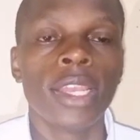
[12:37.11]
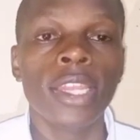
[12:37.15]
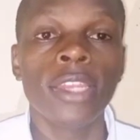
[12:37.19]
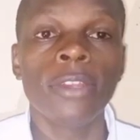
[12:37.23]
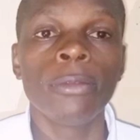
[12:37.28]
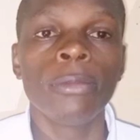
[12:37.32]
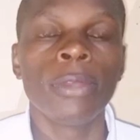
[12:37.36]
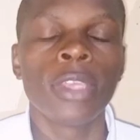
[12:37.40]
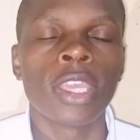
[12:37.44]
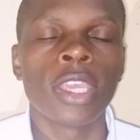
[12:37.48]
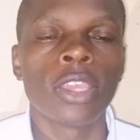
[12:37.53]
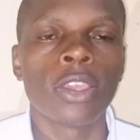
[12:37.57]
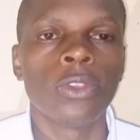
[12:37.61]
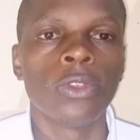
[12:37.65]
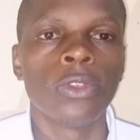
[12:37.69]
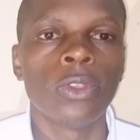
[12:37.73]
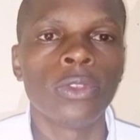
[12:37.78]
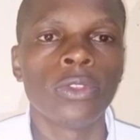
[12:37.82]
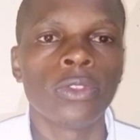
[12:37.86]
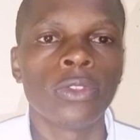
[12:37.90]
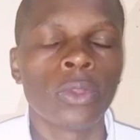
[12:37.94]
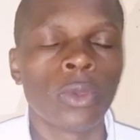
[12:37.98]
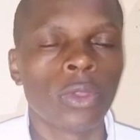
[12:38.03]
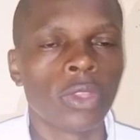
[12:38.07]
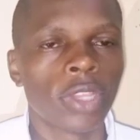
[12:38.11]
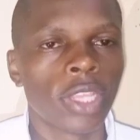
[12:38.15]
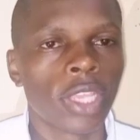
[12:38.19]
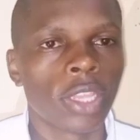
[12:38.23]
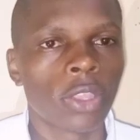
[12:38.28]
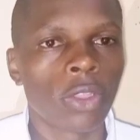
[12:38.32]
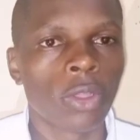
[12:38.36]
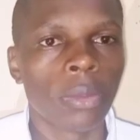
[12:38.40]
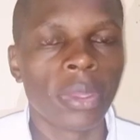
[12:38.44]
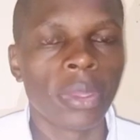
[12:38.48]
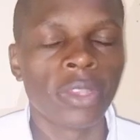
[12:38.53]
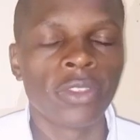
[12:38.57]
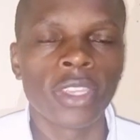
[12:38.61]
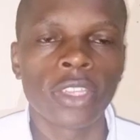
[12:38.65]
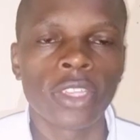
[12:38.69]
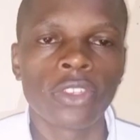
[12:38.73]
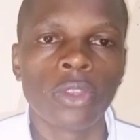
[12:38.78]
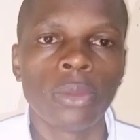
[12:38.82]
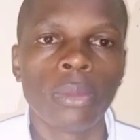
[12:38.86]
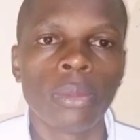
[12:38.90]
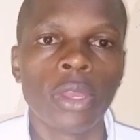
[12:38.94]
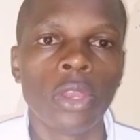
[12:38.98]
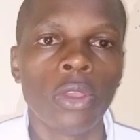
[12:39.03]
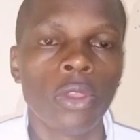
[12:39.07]
Let me hear your thoughts on the comment
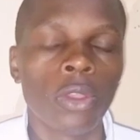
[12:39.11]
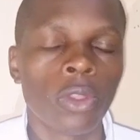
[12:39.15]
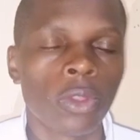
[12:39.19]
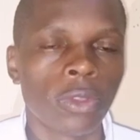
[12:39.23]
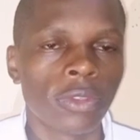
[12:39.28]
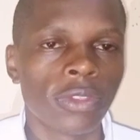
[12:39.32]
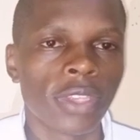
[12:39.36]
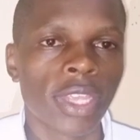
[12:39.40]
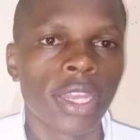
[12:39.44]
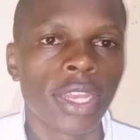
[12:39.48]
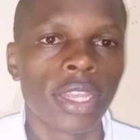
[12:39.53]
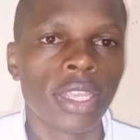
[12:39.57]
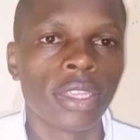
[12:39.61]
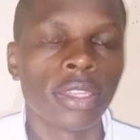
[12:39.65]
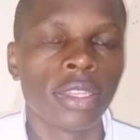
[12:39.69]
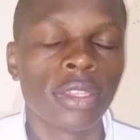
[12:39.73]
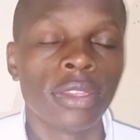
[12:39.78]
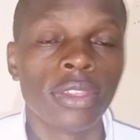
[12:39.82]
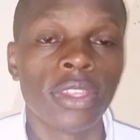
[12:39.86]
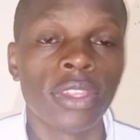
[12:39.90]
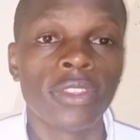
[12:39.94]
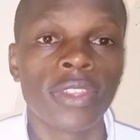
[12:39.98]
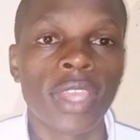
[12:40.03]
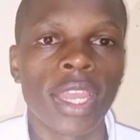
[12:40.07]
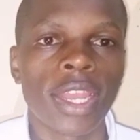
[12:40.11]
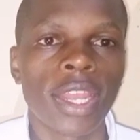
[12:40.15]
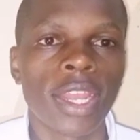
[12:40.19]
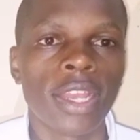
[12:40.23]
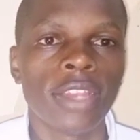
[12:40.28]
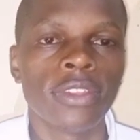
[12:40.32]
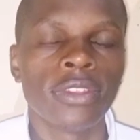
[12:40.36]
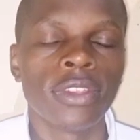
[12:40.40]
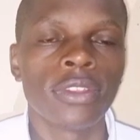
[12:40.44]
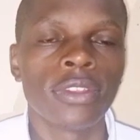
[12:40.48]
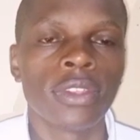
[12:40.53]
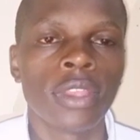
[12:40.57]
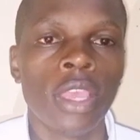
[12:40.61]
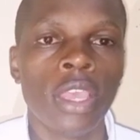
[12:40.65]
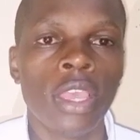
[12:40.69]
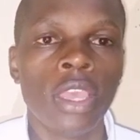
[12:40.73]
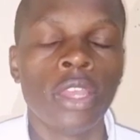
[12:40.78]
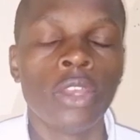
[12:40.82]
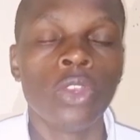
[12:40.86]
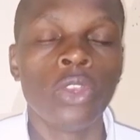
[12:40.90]
section below concerning this analysis.